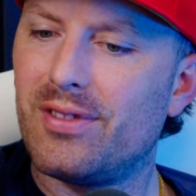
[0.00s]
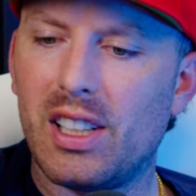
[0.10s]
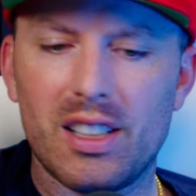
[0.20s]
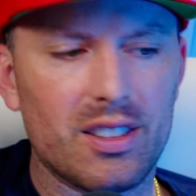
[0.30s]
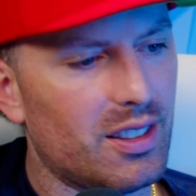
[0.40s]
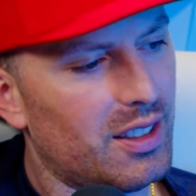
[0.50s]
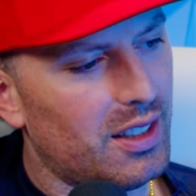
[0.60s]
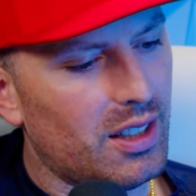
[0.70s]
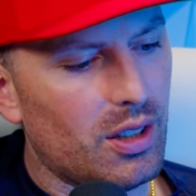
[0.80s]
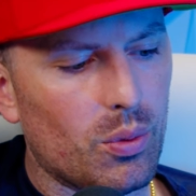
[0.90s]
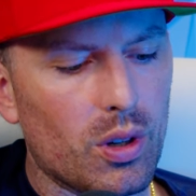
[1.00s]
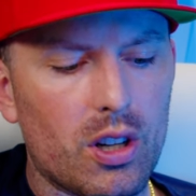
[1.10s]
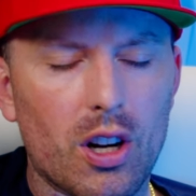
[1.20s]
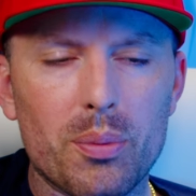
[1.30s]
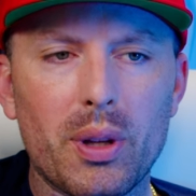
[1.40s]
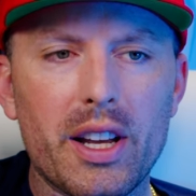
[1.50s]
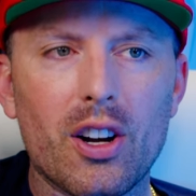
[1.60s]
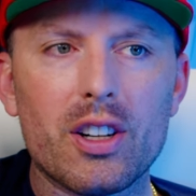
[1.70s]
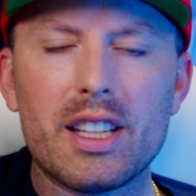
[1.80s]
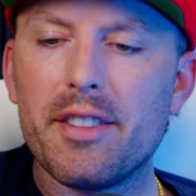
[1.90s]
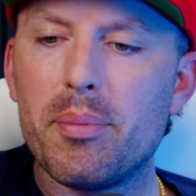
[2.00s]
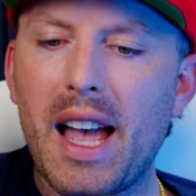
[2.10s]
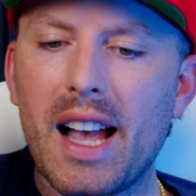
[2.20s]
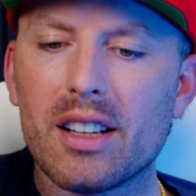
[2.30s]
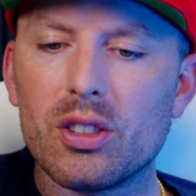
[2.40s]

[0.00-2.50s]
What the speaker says: Dude, work hard, play hard, give back.